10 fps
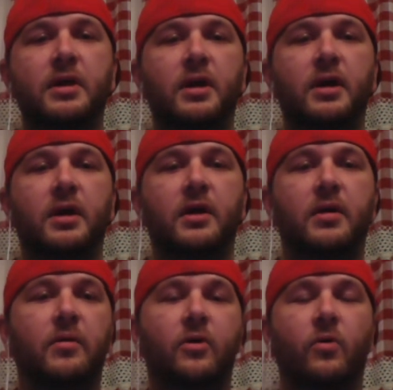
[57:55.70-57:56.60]

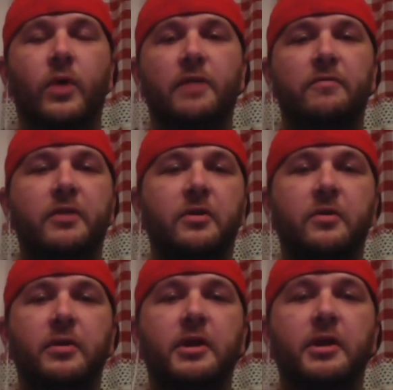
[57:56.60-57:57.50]
or wherever
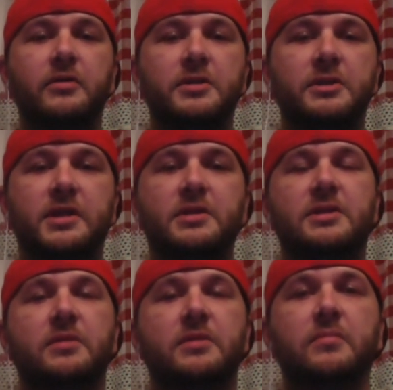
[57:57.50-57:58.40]
just send
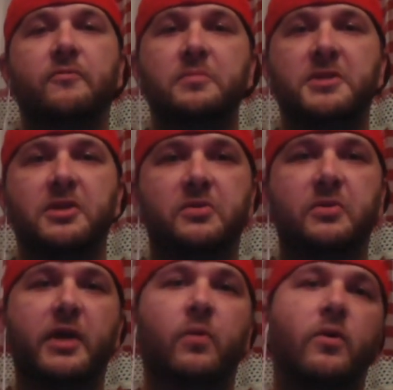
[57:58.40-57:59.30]
some from social
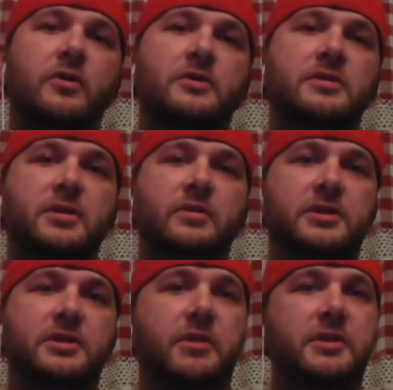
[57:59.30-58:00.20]
networks. So
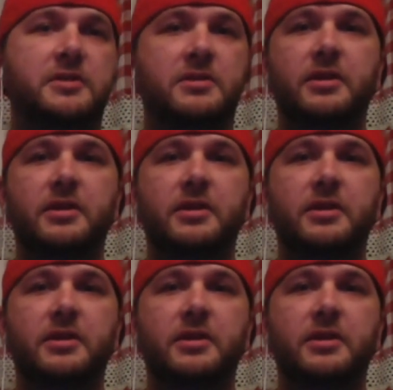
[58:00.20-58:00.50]
just basically